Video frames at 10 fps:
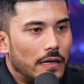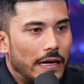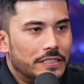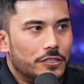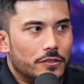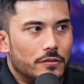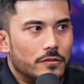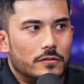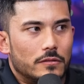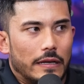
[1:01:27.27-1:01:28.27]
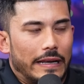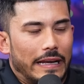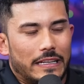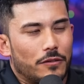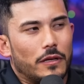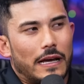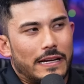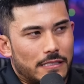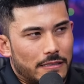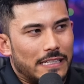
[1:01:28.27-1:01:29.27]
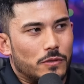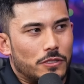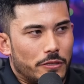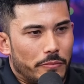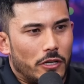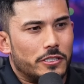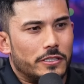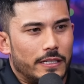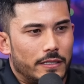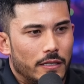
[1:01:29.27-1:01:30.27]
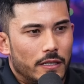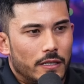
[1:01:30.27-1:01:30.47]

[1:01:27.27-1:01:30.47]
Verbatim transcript: I do, and I didn't realize that that's what Gym Launch did